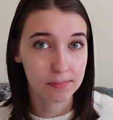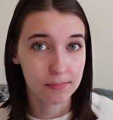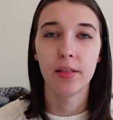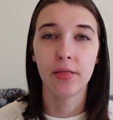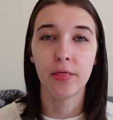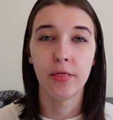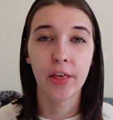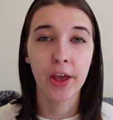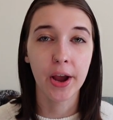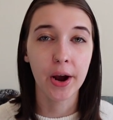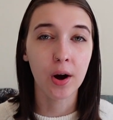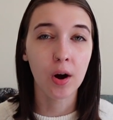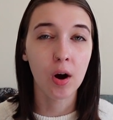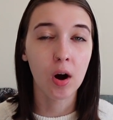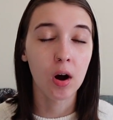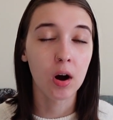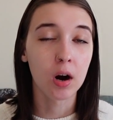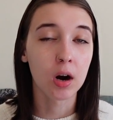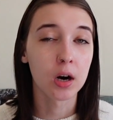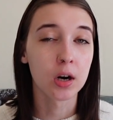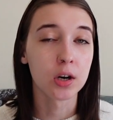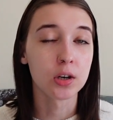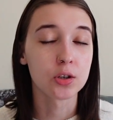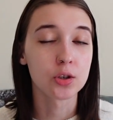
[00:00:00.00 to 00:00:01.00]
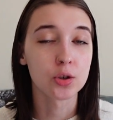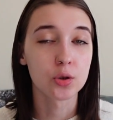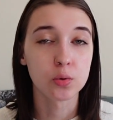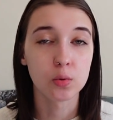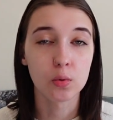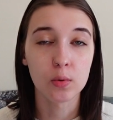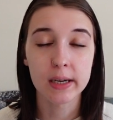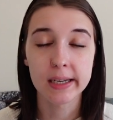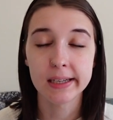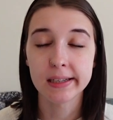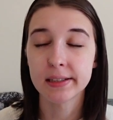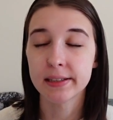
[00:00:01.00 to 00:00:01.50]
There are
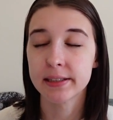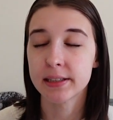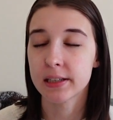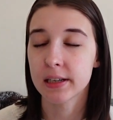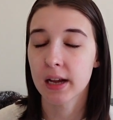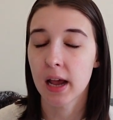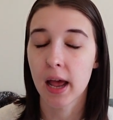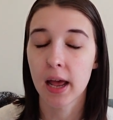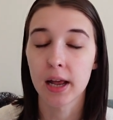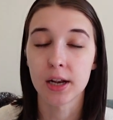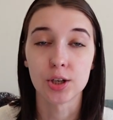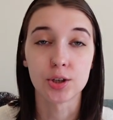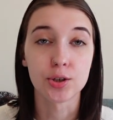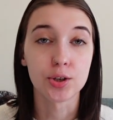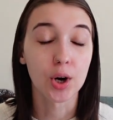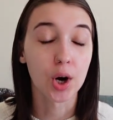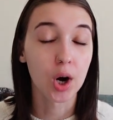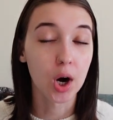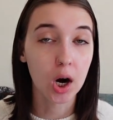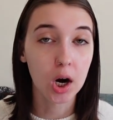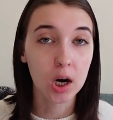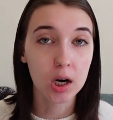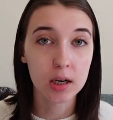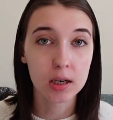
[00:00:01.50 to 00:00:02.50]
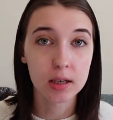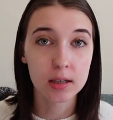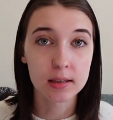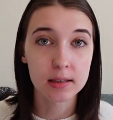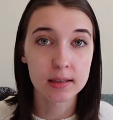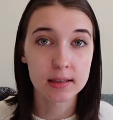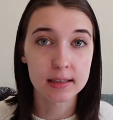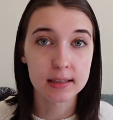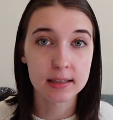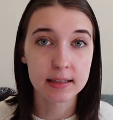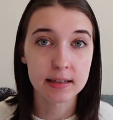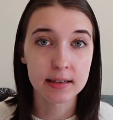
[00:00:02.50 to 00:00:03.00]
twists and
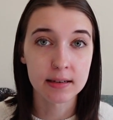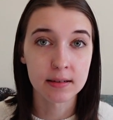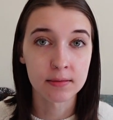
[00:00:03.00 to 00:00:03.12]
turns,